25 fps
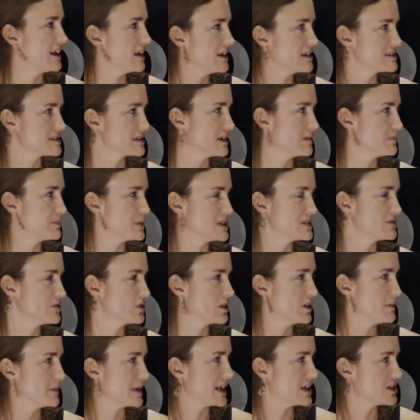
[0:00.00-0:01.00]
is a beautiful
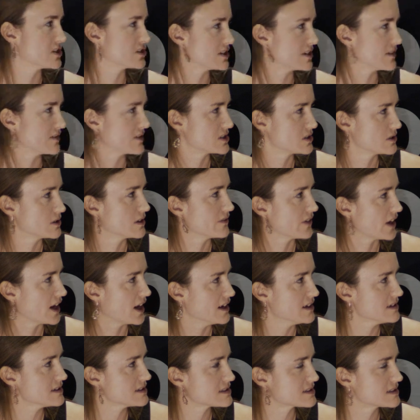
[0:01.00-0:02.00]
combination of the 2 of
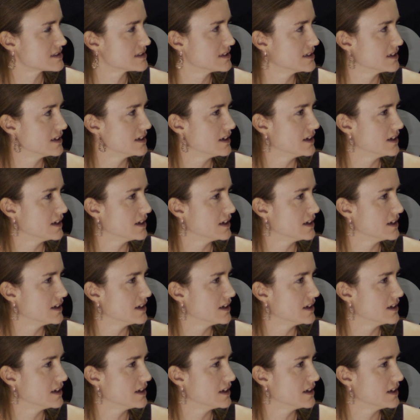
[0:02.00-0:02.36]
us.